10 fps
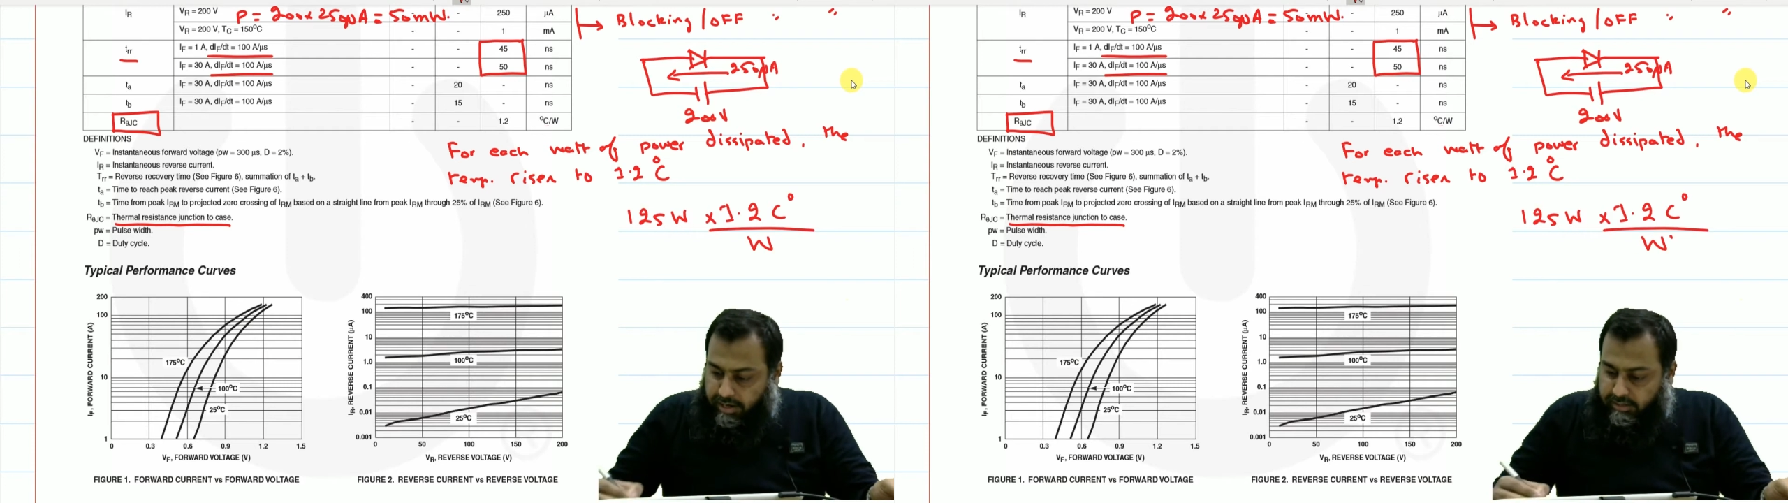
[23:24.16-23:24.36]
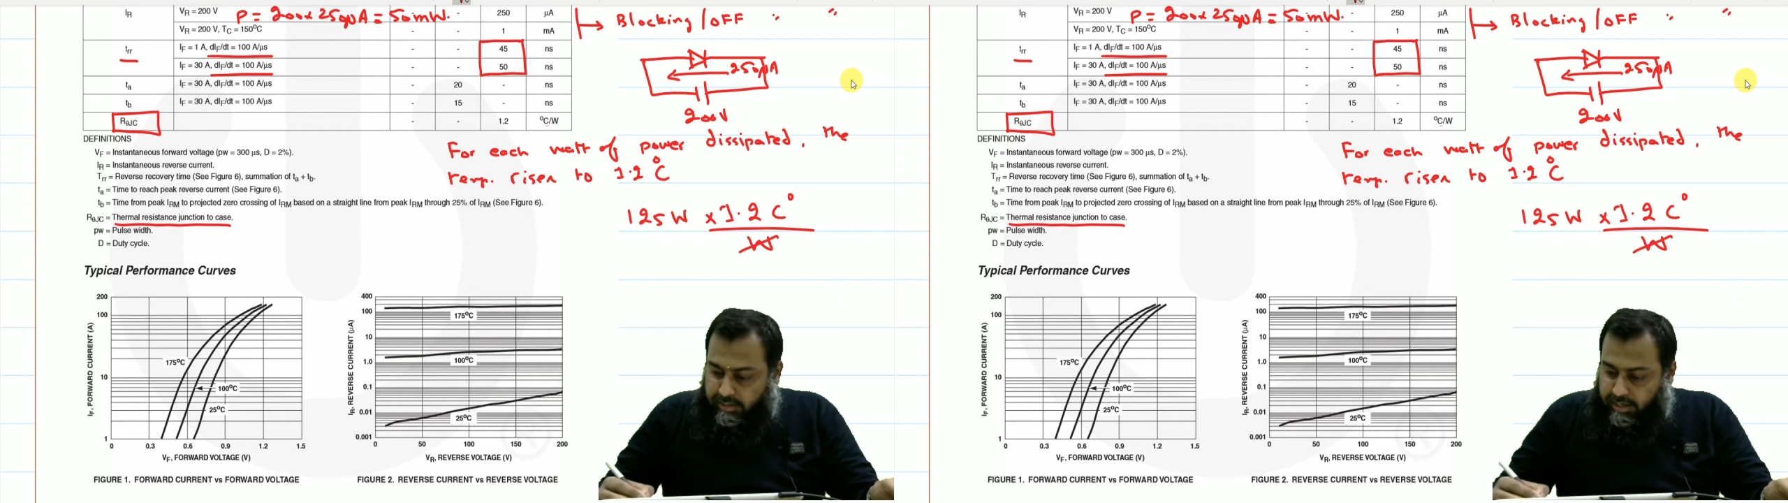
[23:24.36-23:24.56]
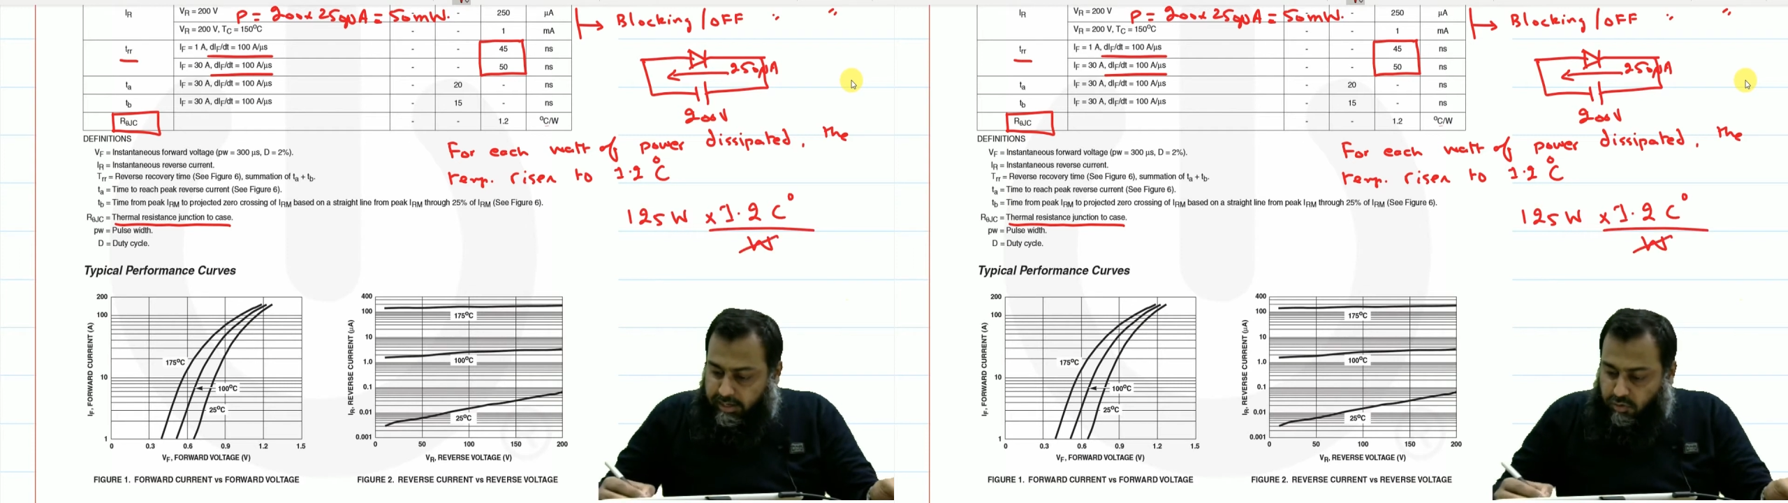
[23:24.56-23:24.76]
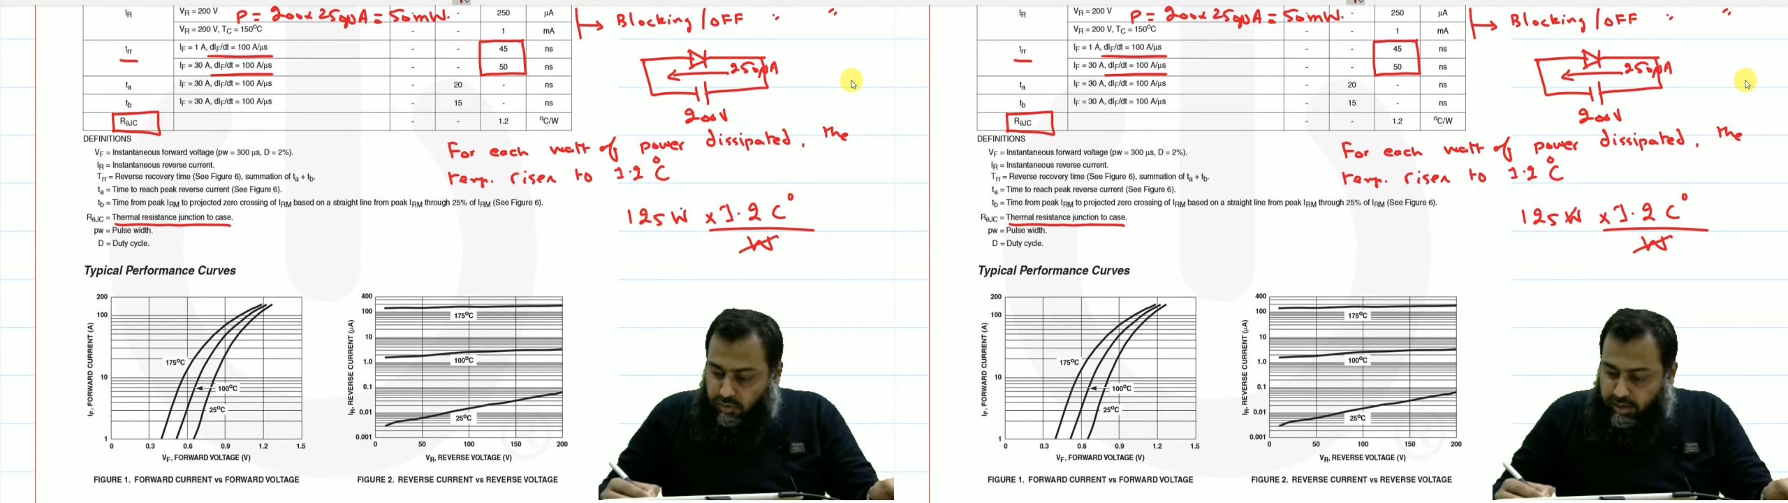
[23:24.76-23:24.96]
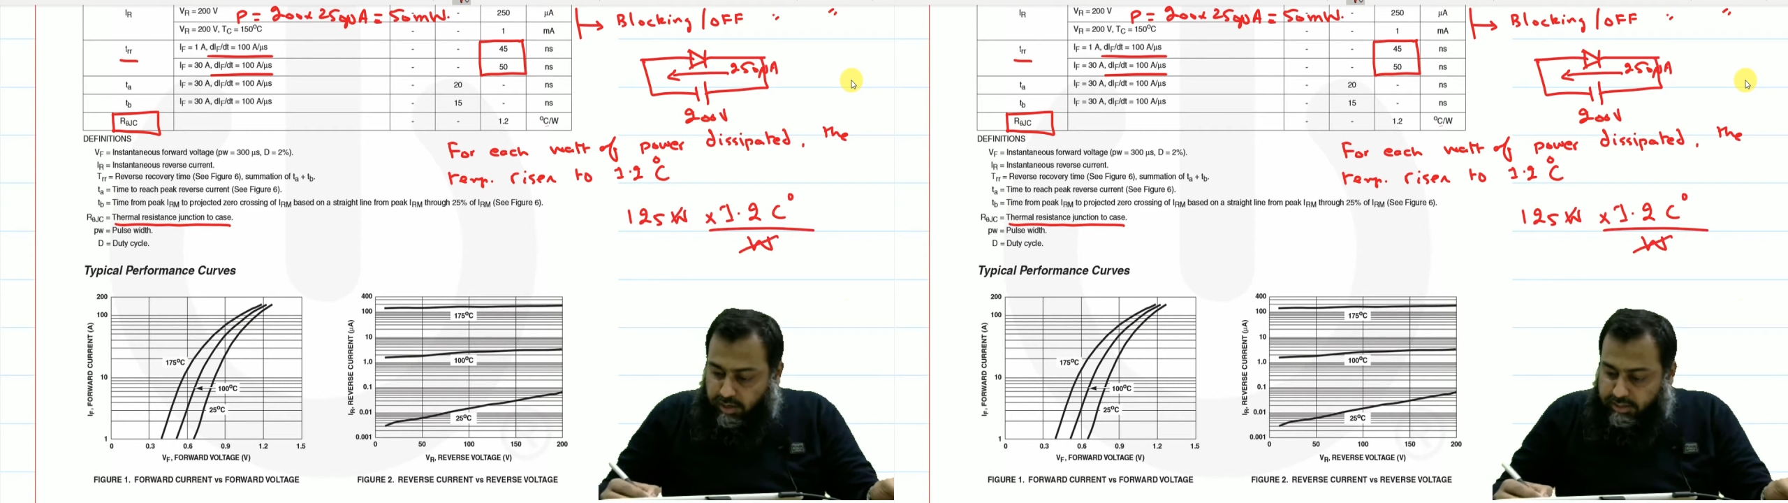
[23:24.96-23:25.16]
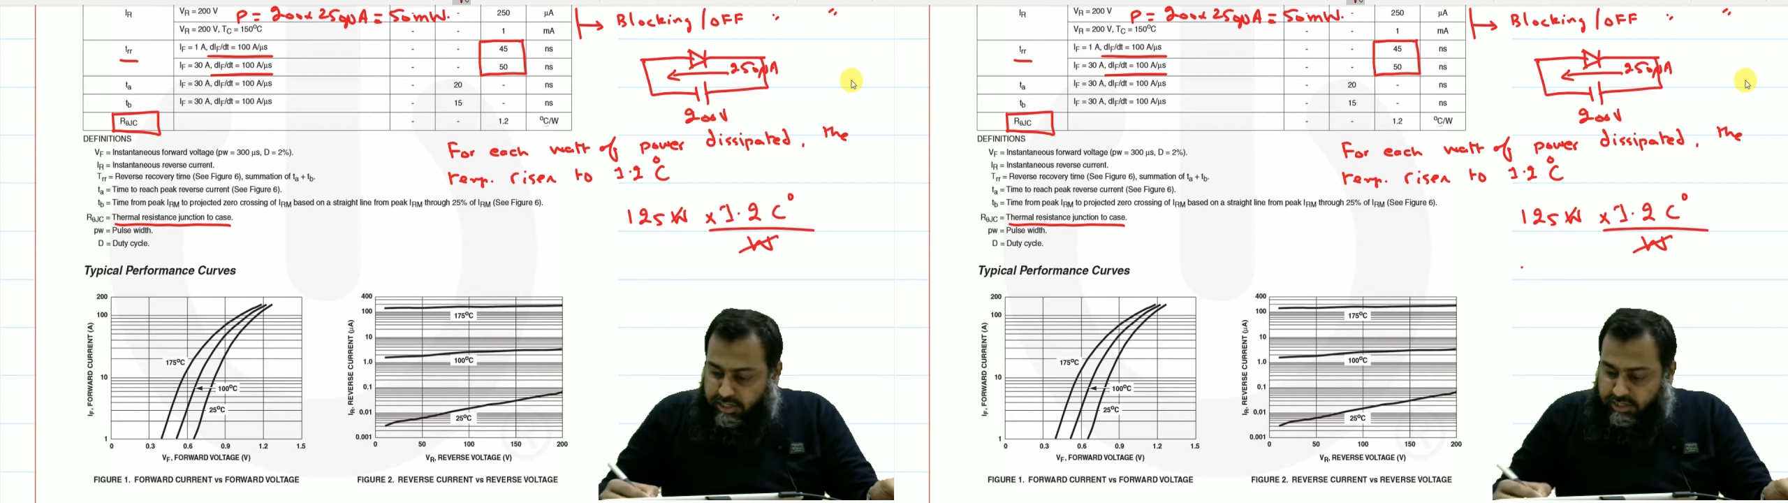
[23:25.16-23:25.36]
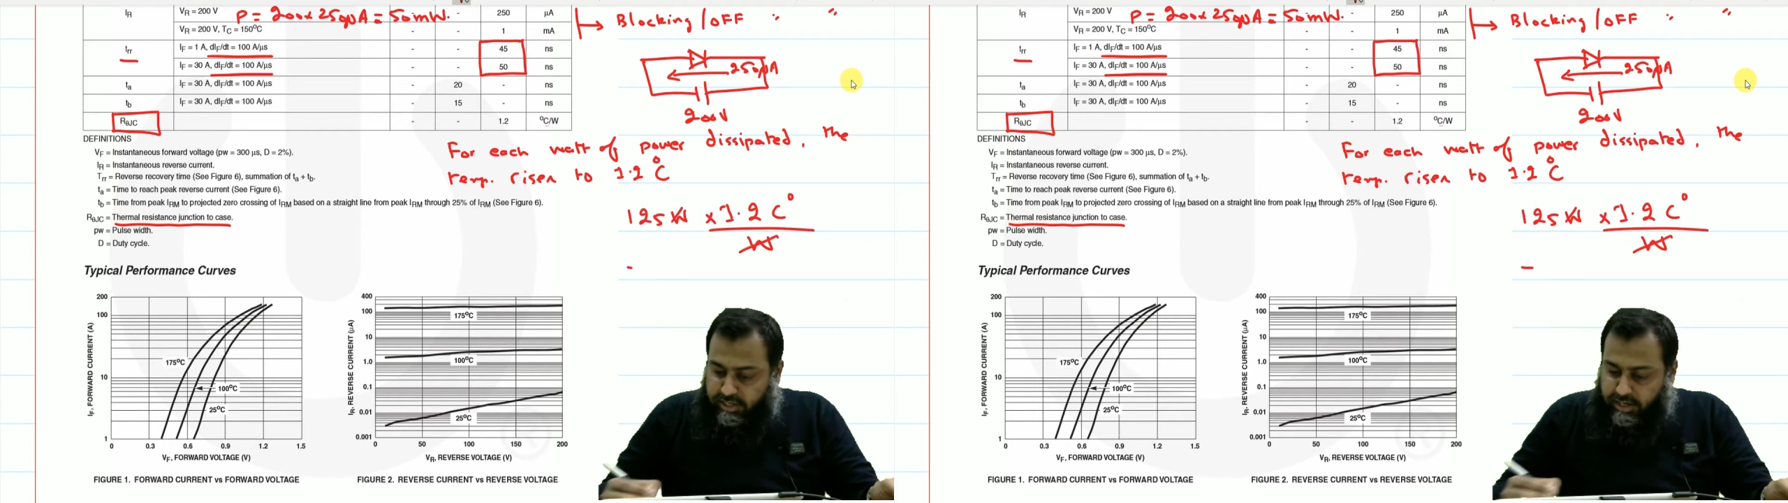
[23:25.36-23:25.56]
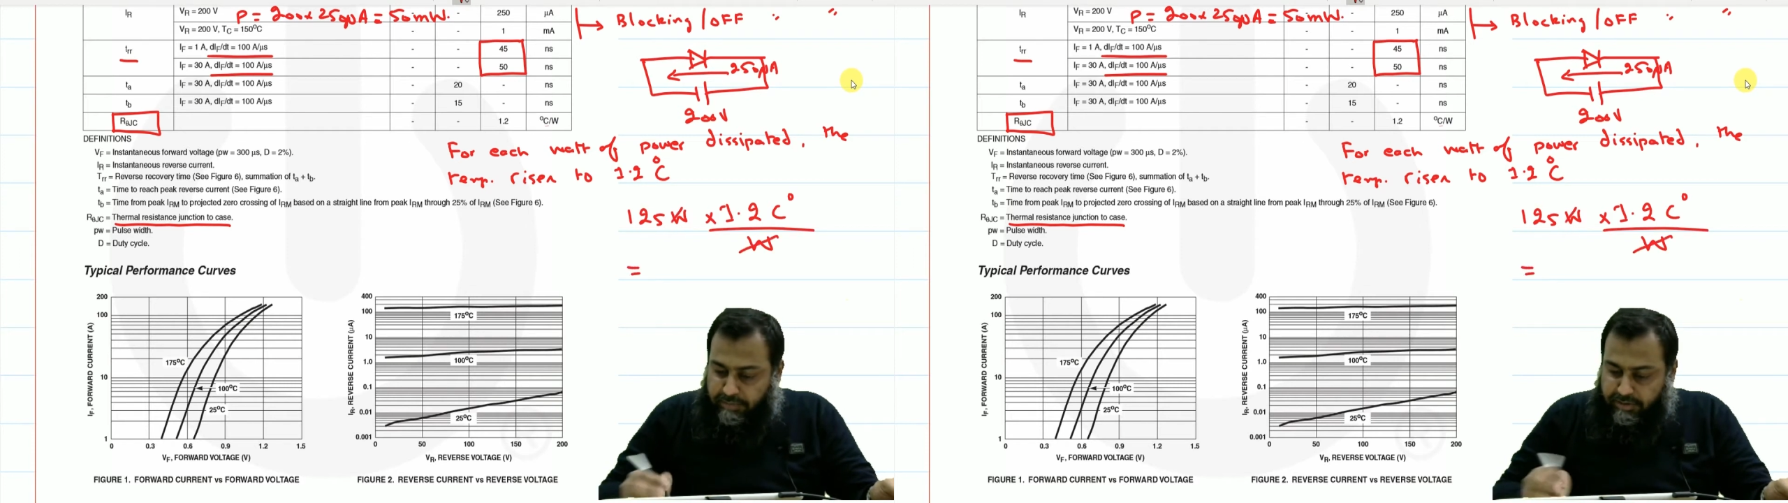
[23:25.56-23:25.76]
is the total
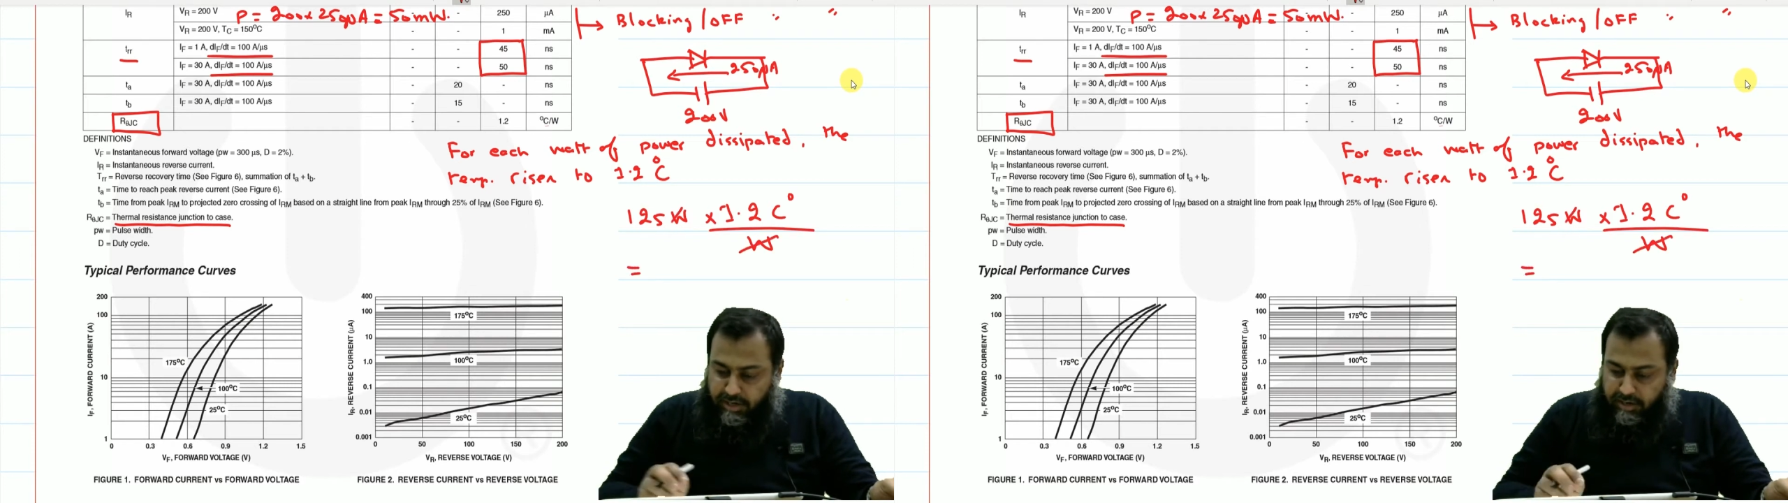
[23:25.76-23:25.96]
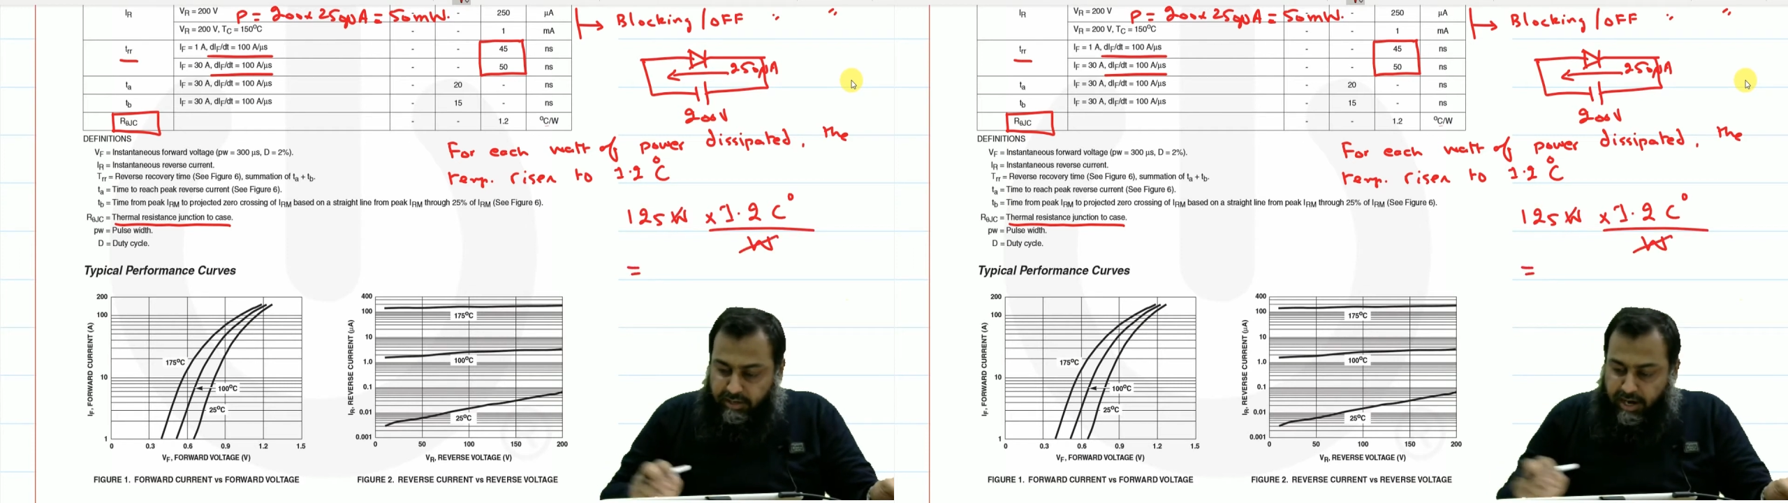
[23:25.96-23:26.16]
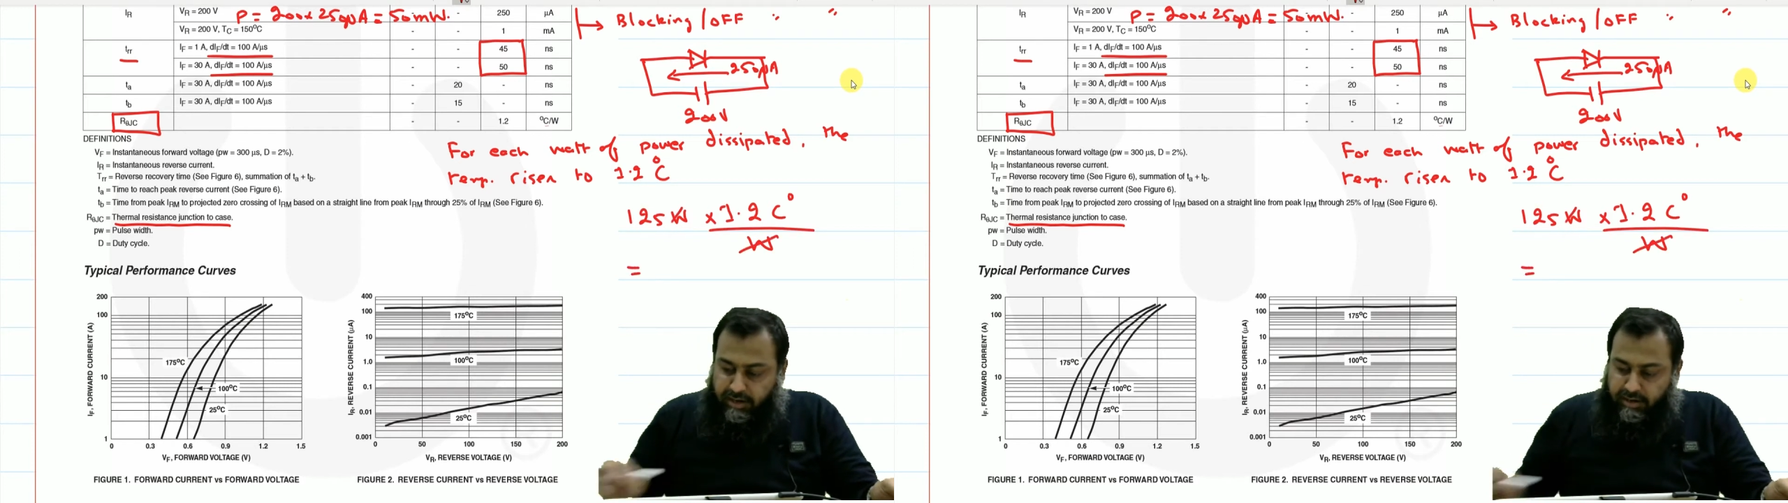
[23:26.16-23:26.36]
junction temperature